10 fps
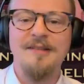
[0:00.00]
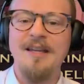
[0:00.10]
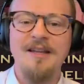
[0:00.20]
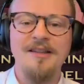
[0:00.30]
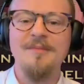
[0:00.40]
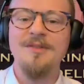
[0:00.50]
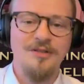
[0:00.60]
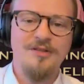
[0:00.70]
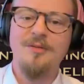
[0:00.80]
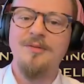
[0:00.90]
and making them
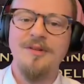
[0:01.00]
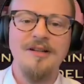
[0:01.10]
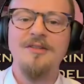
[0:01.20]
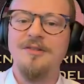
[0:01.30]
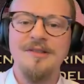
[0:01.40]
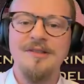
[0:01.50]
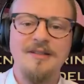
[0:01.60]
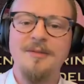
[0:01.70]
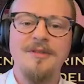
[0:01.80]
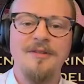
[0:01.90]
search through an internal
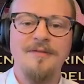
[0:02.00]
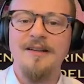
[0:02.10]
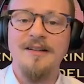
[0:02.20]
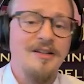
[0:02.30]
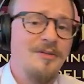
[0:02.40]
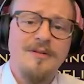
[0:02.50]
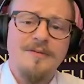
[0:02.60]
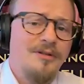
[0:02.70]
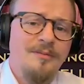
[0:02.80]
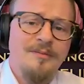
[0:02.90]
system to find an
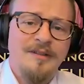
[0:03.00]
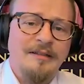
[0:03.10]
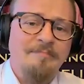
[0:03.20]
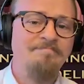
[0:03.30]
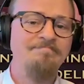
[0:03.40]
inquiry form